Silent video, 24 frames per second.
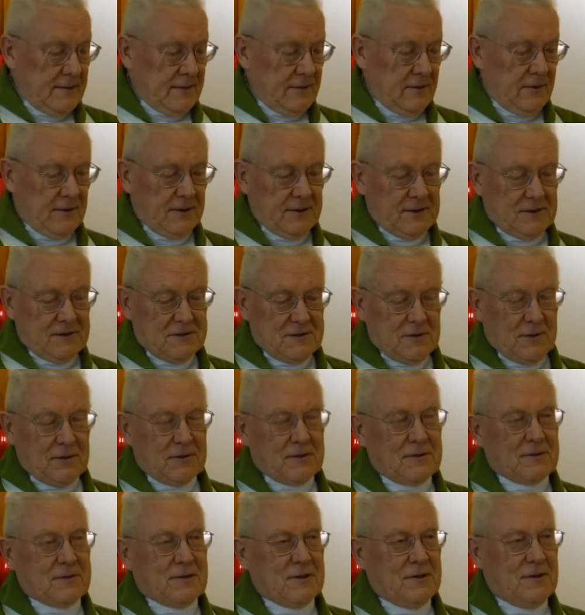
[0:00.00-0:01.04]
No, it is
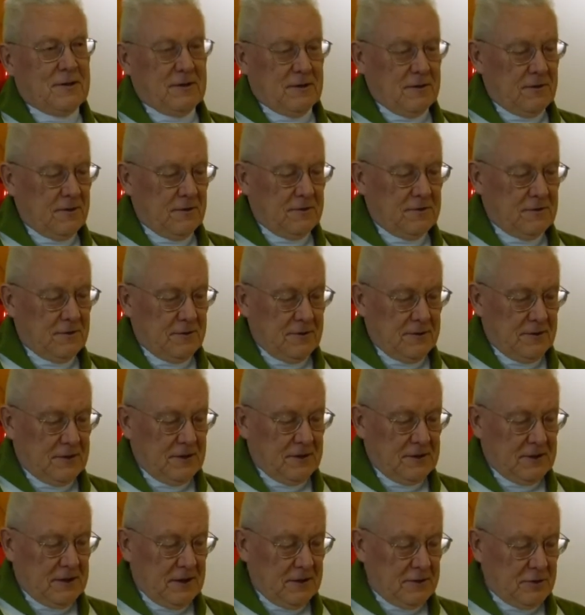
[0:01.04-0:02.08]
not the
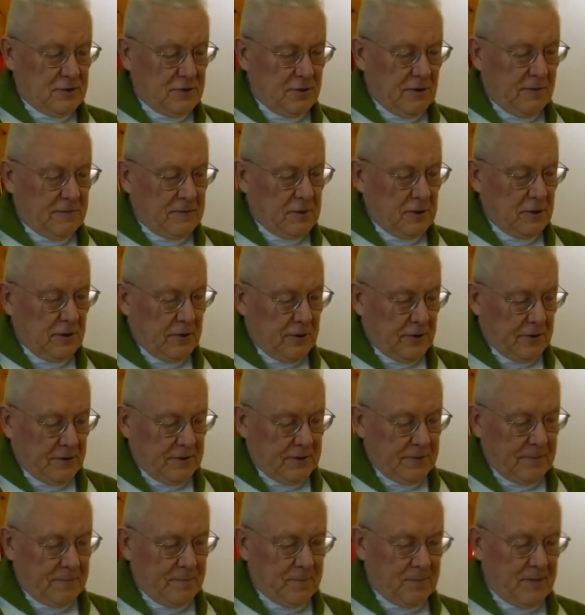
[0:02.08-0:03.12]
intention of the
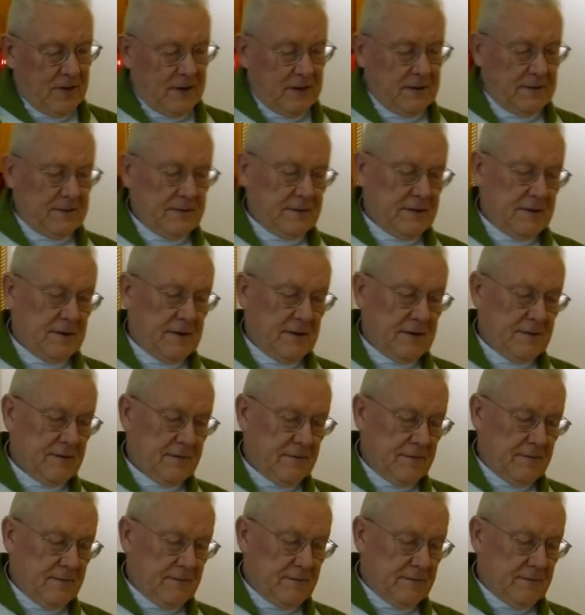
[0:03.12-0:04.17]
Lord. That
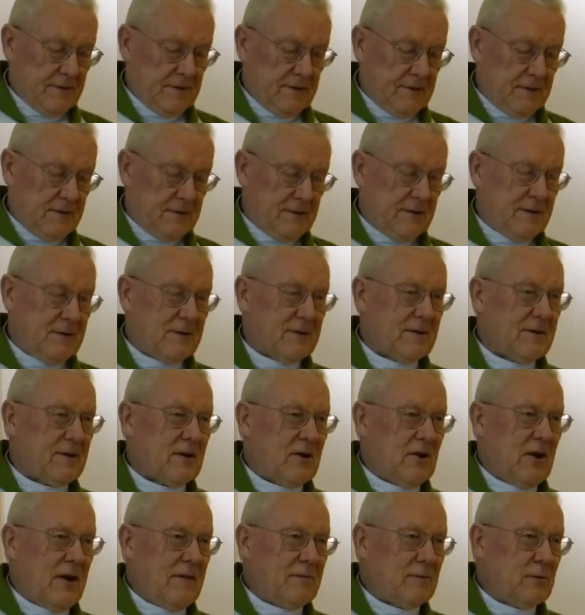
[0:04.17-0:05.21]
we
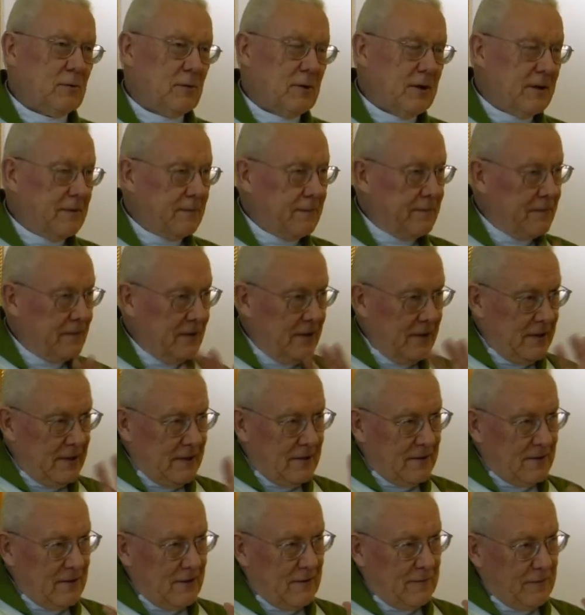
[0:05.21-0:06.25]
have to live
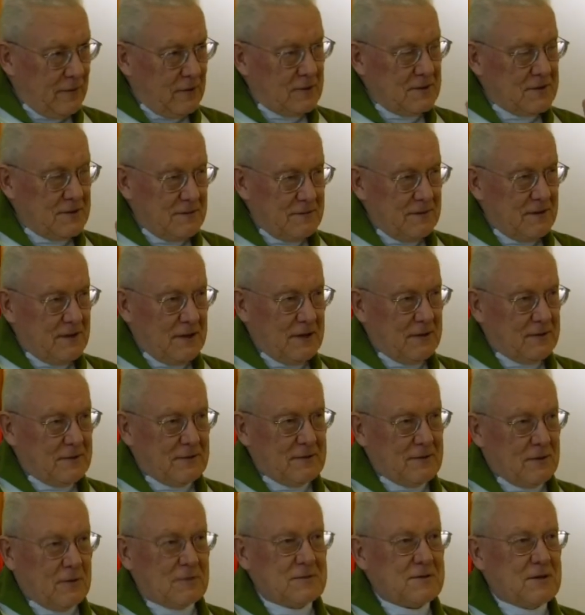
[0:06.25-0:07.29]
first with
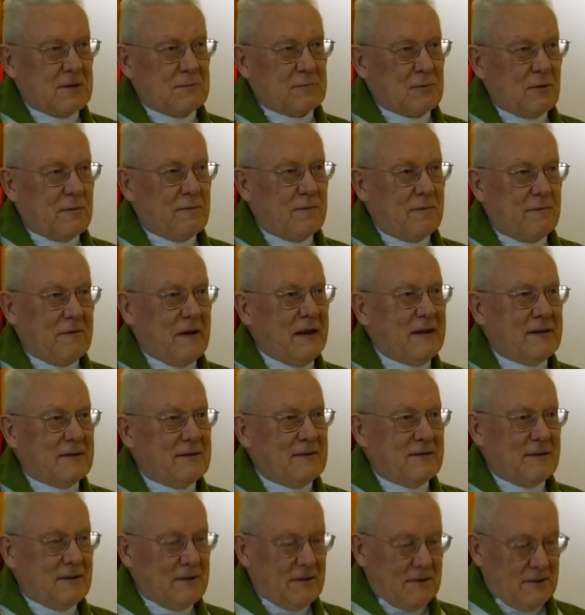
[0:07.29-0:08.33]
that concept of
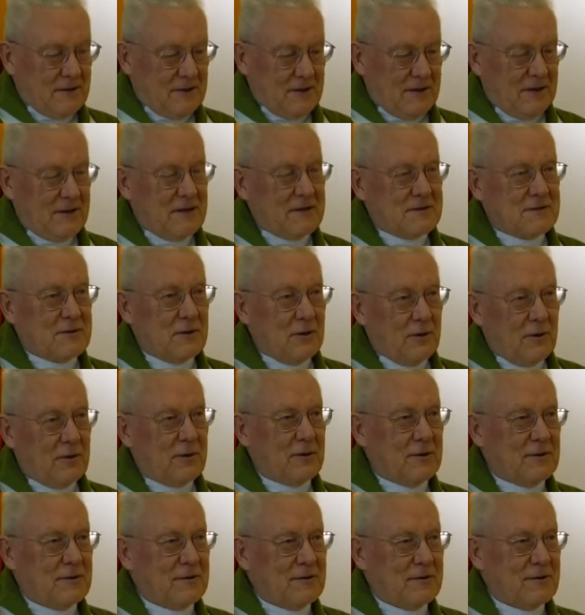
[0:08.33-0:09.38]
faith. Yes, the
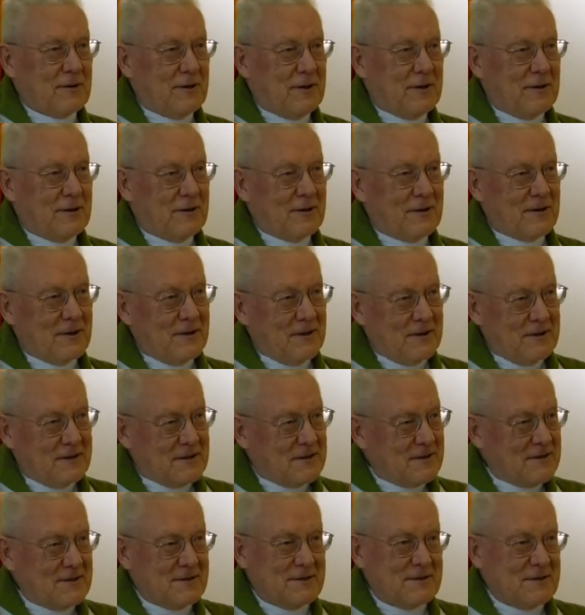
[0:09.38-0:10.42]
Lord
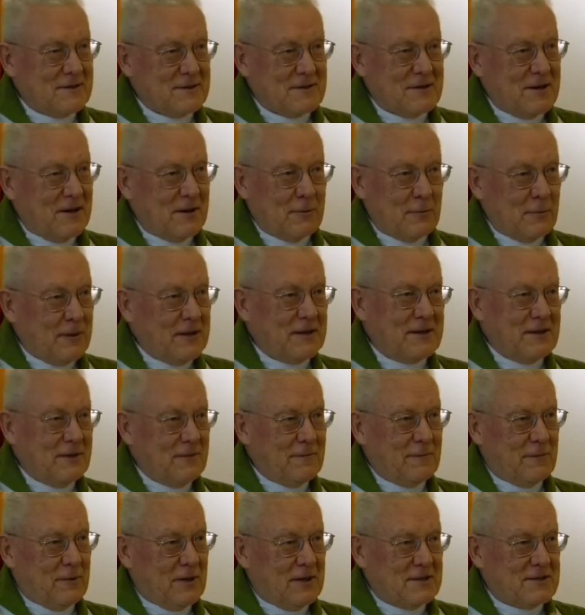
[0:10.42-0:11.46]
is there
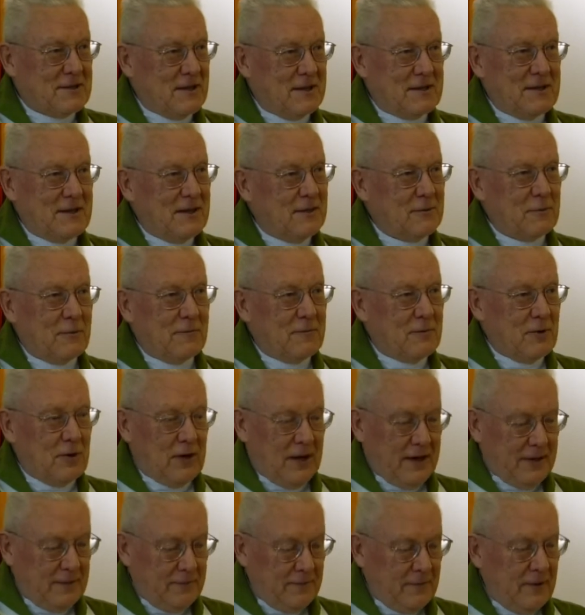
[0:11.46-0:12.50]
waiting for us at the end of the
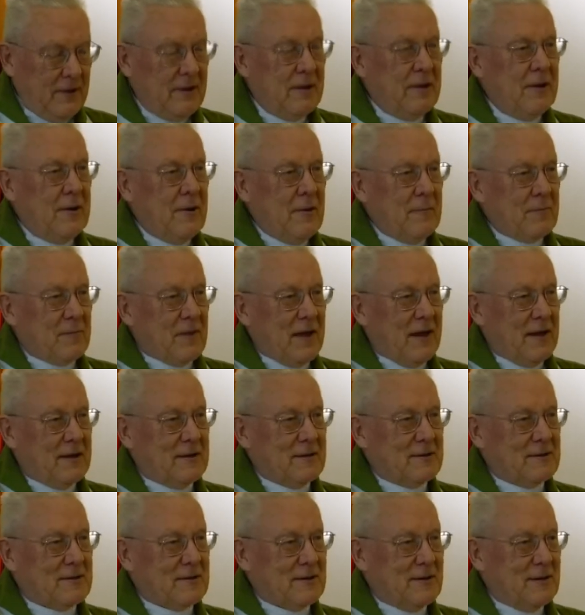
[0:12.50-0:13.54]
life.
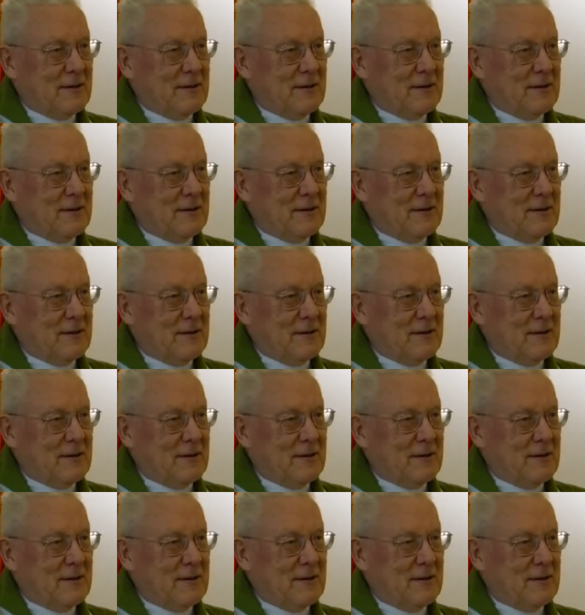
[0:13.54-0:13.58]
And